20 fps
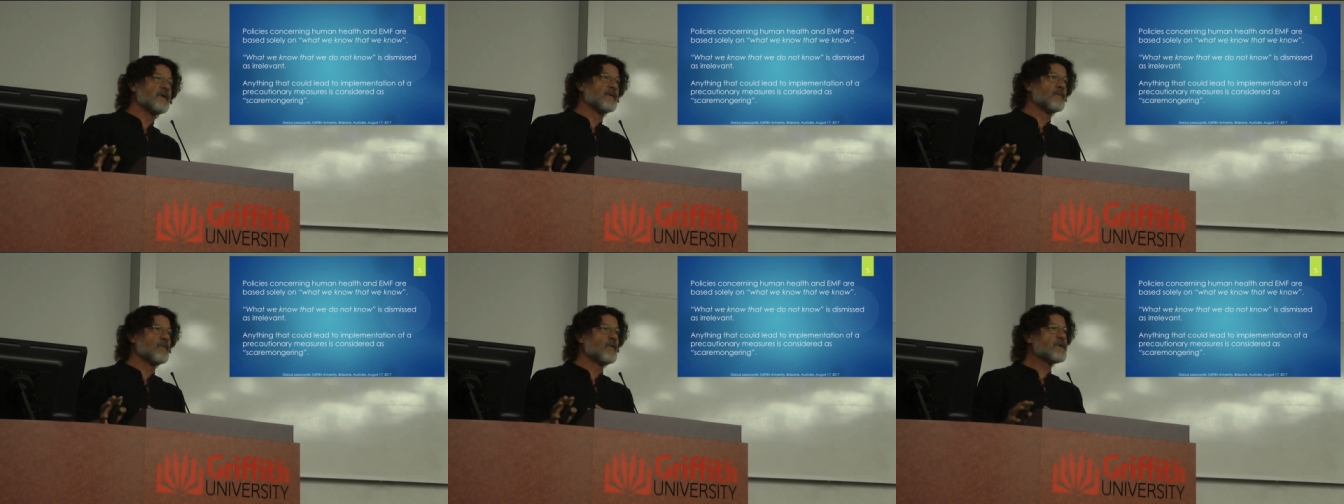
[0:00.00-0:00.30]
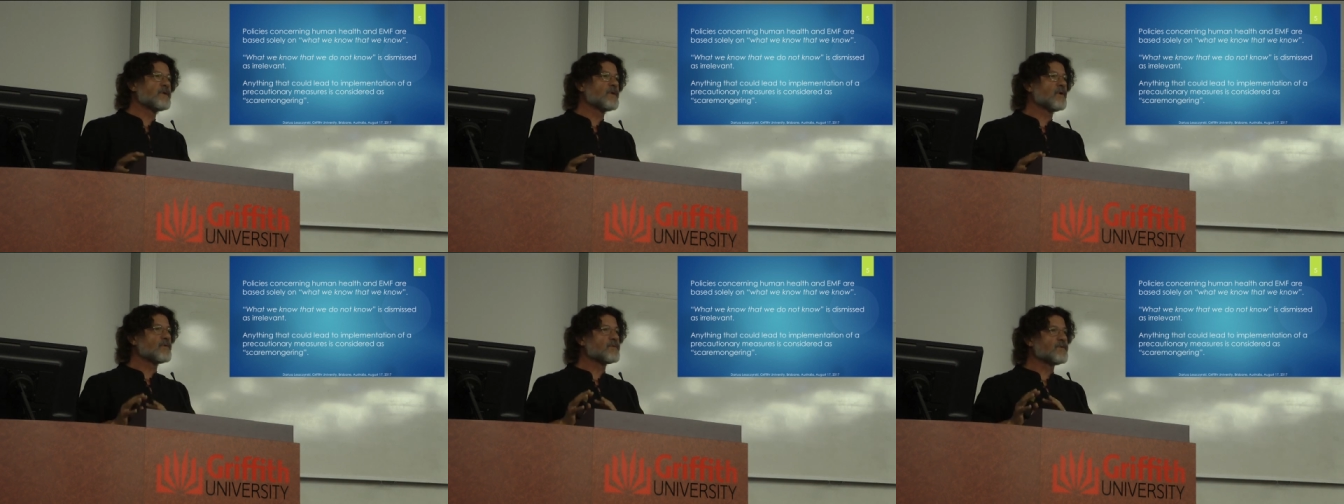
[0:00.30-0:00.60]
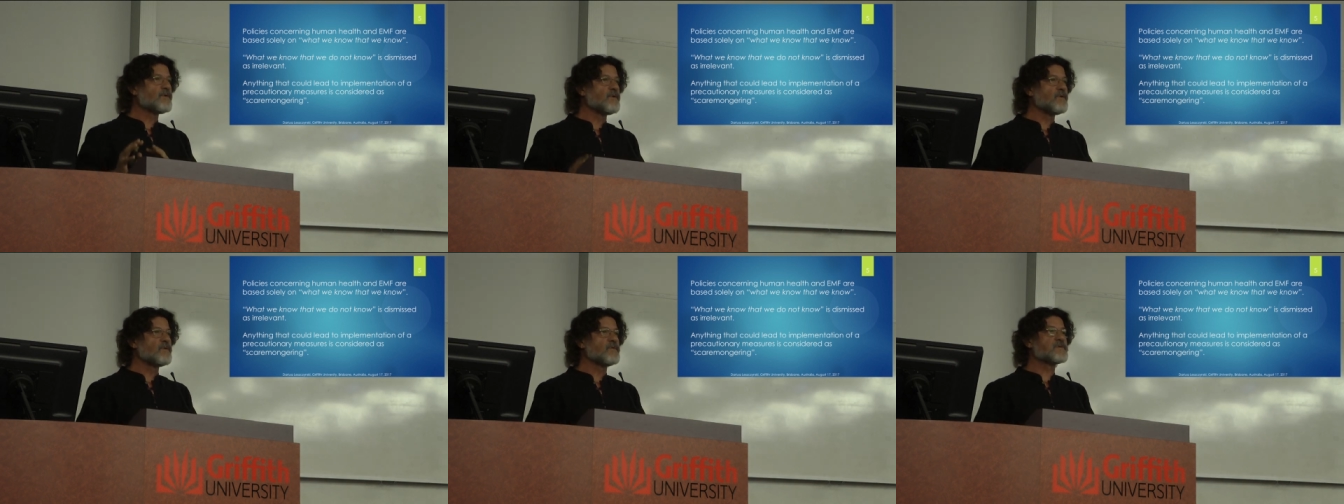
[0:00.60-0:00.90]
We don't
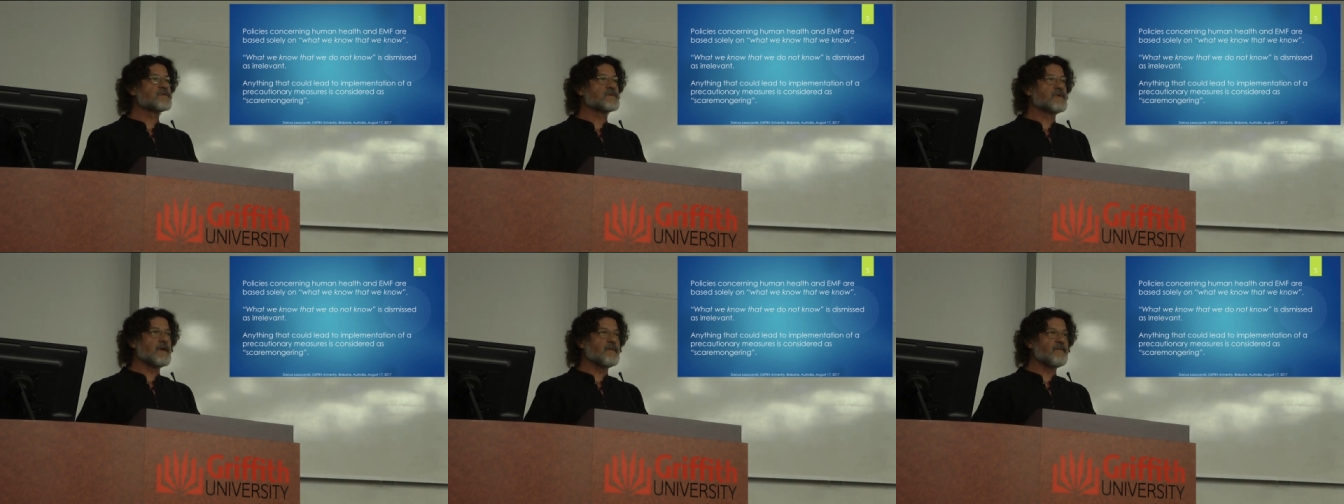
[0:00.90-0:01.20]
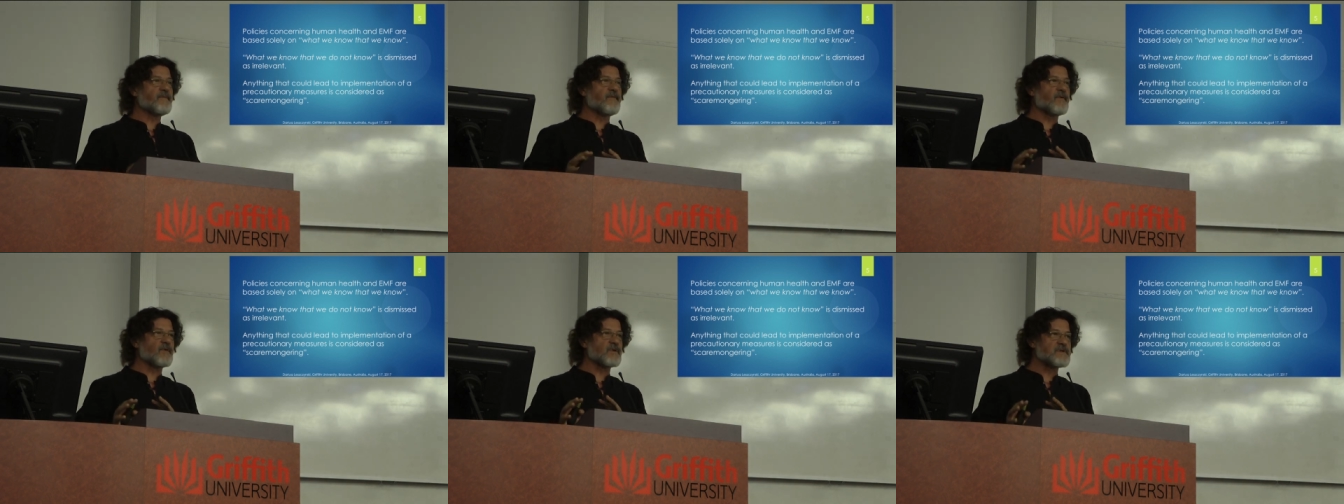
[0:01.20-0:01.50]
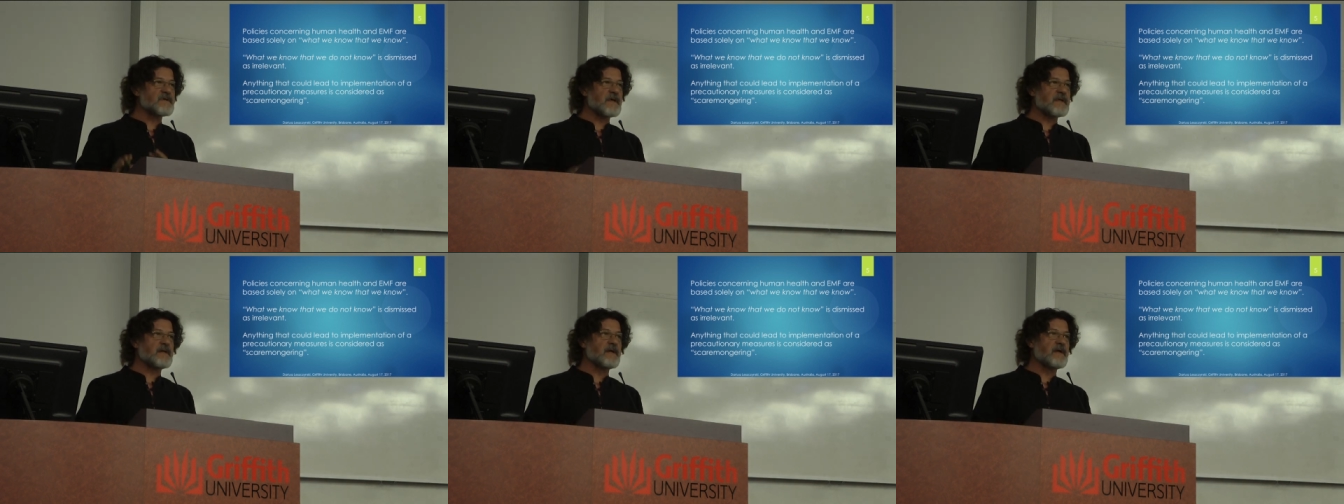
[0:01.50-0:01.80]
use them for
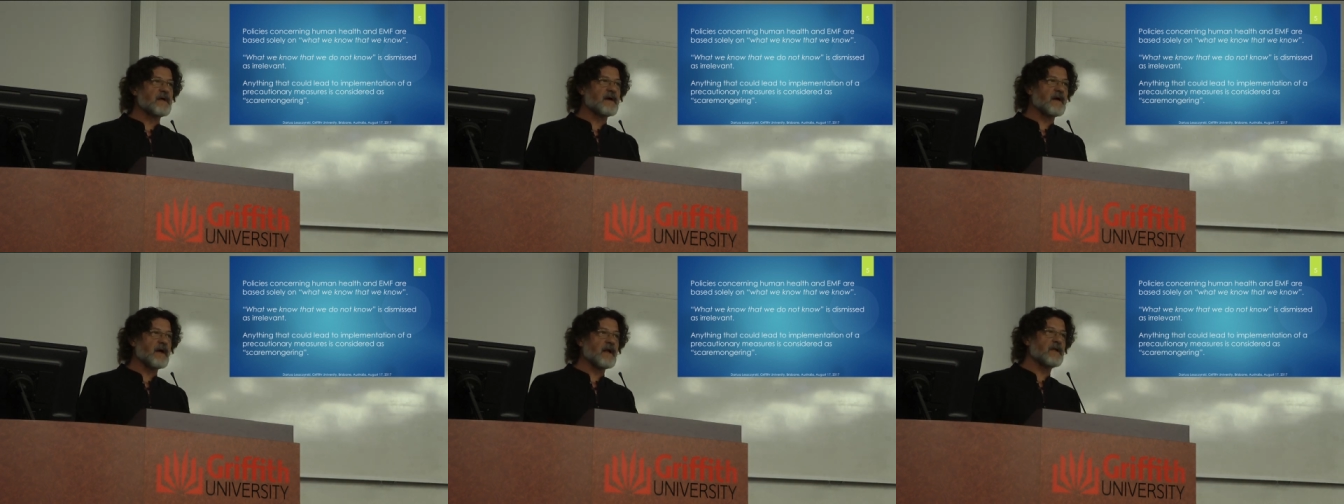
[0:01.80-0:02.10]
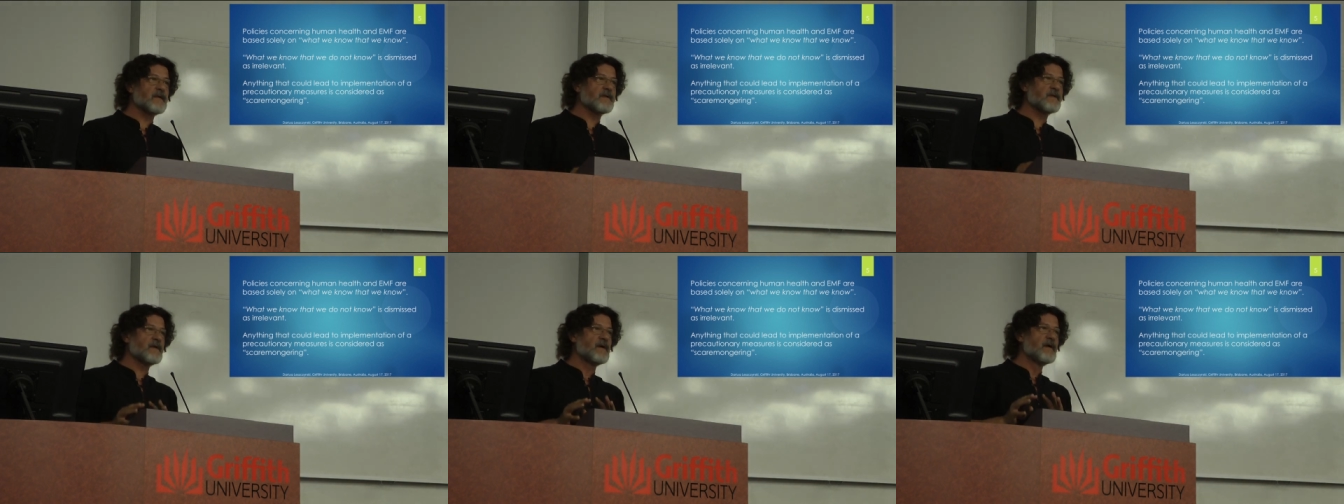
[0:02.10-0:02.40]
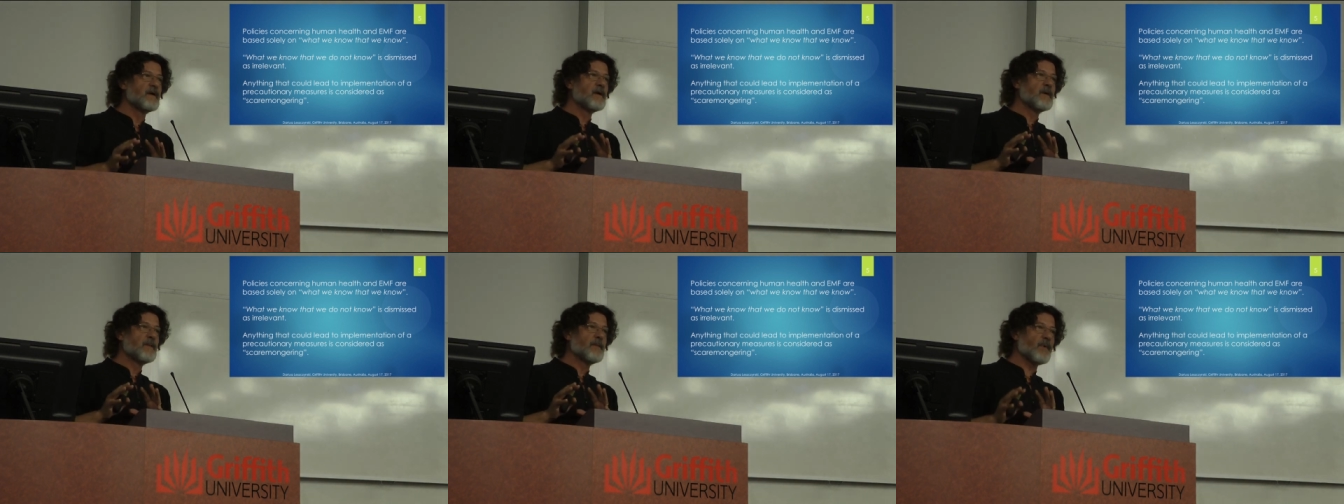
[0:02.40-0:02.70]
setting health
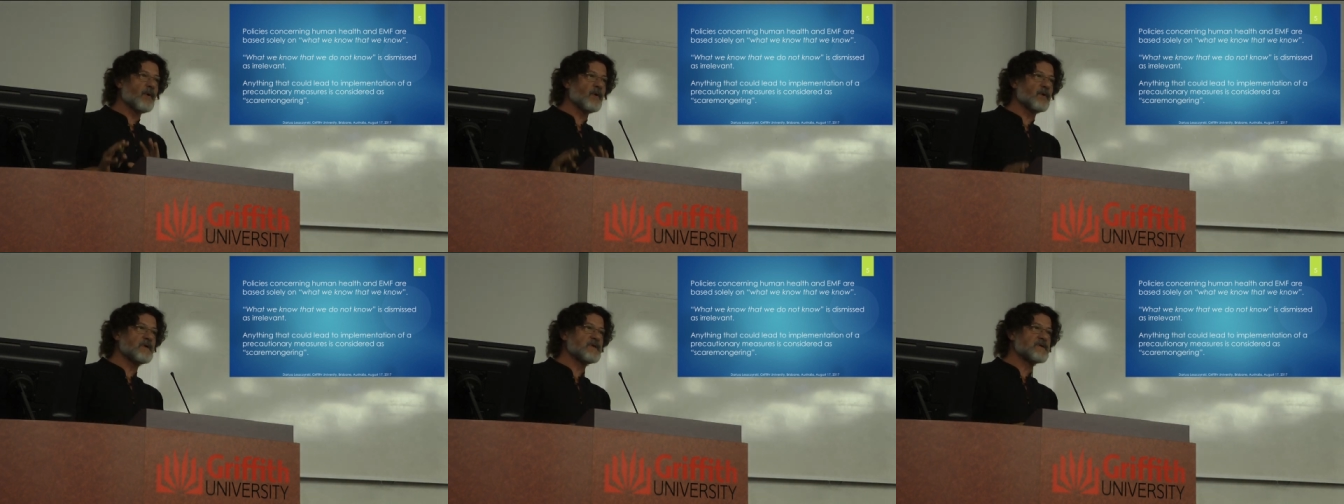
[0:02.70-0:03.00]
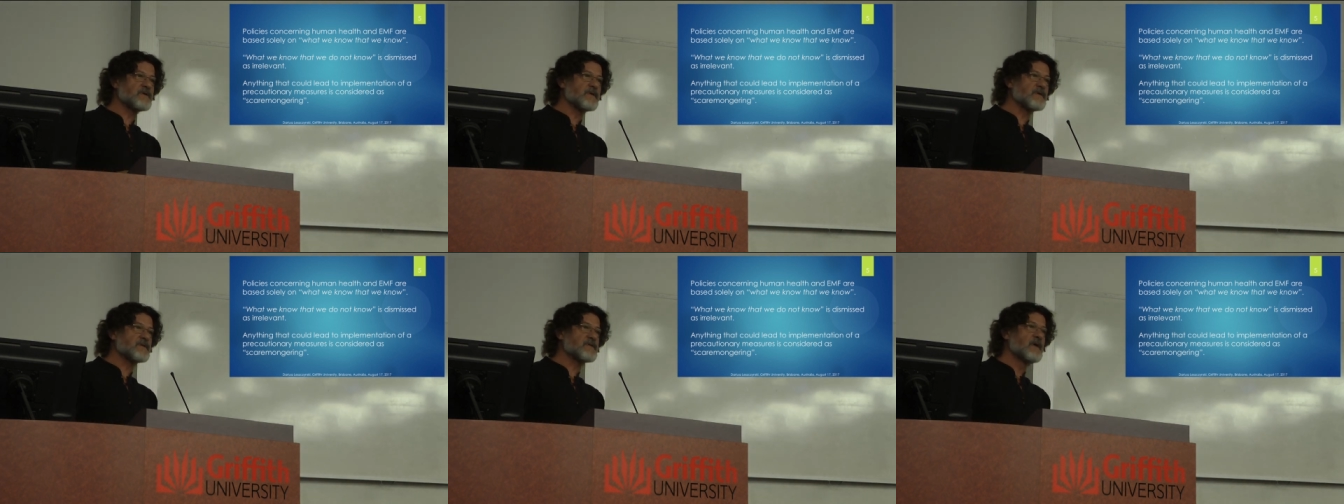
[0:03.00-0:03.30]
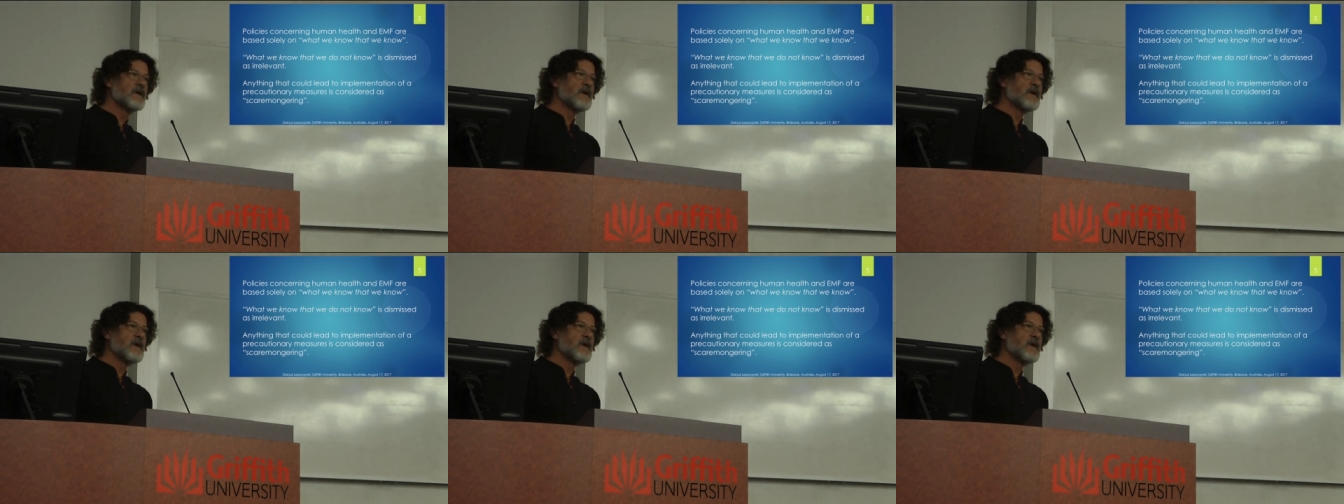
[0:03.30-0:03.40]
policies,